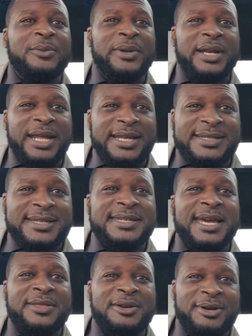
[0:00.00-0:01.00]
We need to
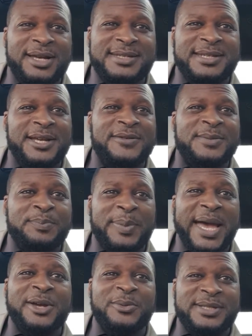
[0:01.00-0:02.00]
tether ourselves
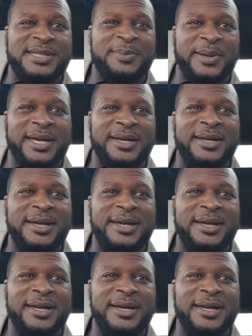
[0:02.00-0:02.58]
backwards a bit